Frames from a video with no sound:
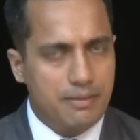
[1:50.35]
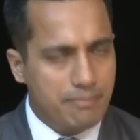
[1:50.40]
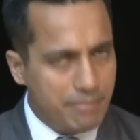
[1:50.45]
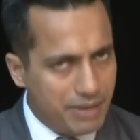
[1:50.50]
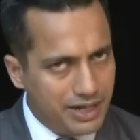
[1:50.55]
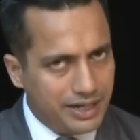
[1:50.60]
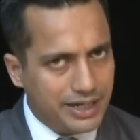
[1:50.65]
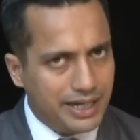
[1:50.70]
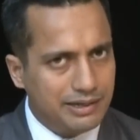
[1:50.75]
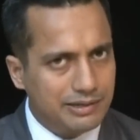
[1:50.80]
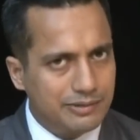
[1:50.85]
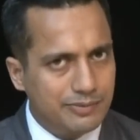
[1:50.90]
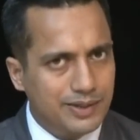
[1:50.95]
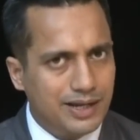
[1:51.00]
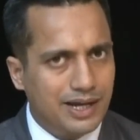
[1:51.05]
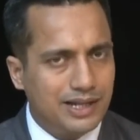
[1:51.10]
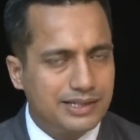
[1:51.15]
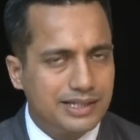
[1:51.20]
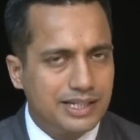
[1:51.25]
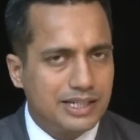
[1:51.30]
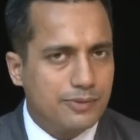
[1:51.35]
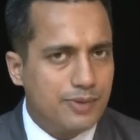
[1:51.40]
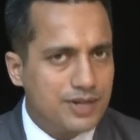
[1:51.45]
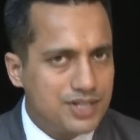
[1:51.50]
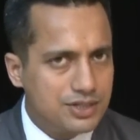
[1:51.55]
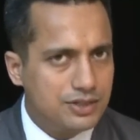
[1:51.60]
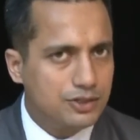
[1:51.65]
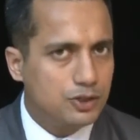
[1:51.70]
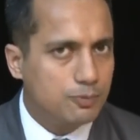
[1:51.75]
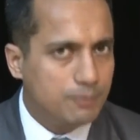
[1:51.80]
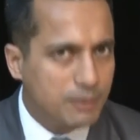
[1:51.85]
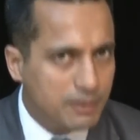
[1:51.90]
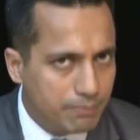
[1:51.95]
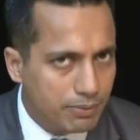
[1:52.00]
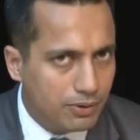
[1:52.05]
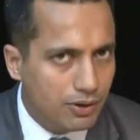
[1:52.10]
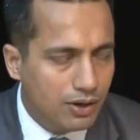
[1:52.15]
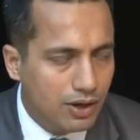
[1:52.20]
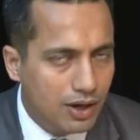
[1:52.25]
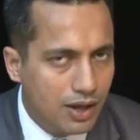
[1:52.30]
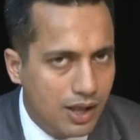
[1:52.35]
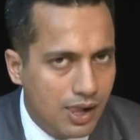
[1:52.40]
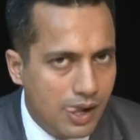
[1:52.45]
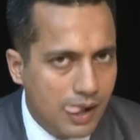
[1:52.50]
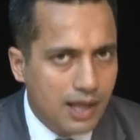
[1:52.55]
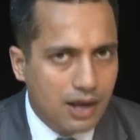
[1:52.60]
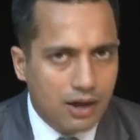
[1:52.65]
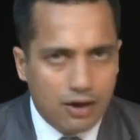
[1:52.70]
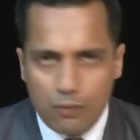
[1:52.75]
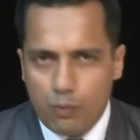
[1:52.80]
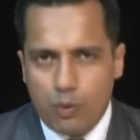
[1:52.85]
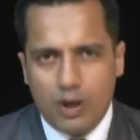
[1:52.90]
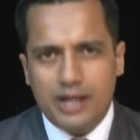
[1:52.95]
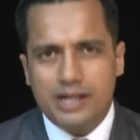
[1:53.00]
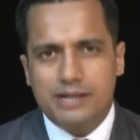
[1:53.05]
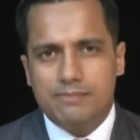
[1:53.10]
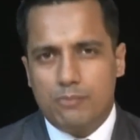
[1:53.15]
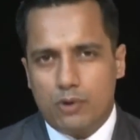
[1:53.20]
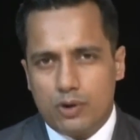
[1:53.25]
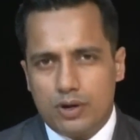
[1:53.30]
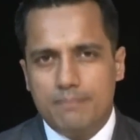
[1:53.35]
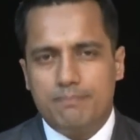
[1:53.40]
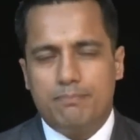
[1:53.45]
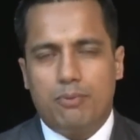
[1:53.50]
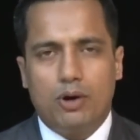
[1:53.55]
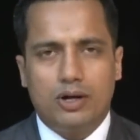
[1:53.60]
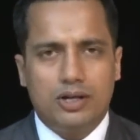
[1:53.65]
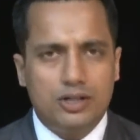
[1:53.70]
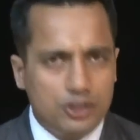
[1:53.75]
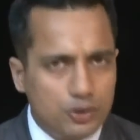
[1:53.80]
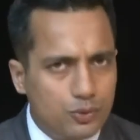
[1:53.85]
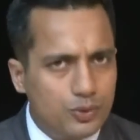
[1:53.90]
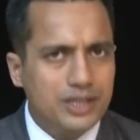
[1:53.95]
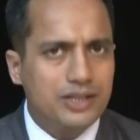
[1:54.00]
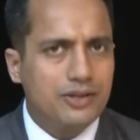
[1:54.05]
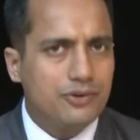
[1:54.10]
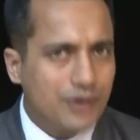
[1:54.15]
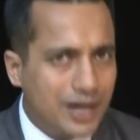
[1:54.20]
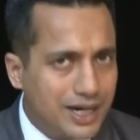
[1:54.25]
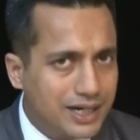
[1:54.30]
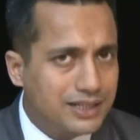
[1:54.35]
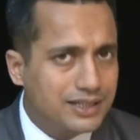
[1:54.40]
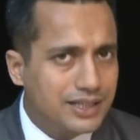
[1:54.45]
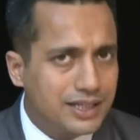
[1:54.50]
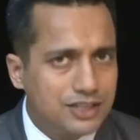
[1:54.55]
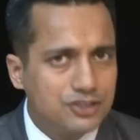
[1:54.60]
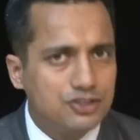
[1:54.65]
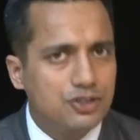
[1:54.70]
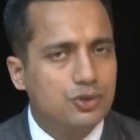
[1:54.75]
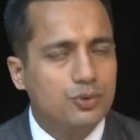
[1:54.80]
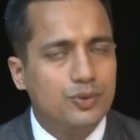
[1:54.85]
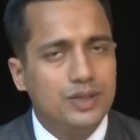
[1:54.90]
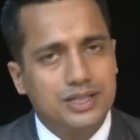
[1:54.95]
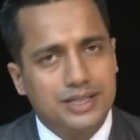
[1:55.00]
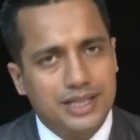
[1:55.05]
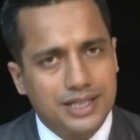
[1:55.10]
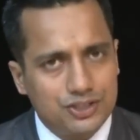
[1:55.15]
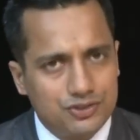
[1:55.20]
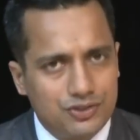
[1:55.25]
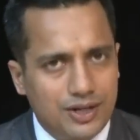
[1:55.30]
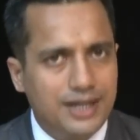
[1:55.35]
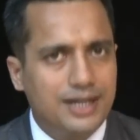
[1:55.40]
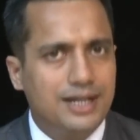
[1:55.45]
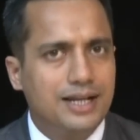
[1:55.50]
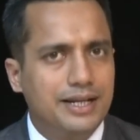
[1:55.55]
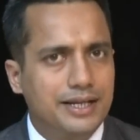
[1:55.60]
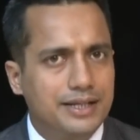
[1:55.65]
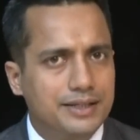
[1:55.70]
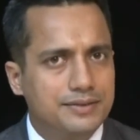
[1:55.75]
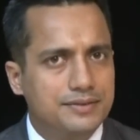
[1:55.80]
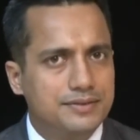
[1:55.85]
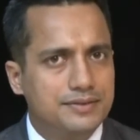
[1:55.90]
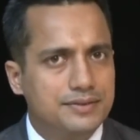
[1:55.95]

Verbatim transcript: Many times we ask this question to people, uh, what is more important, doing the right things or doing things rightly?